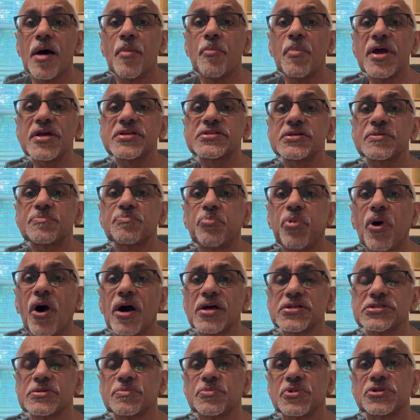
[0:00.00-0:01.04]
makes it
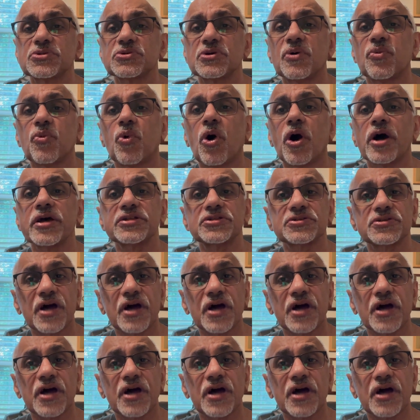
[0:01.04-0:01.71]
possible to avoid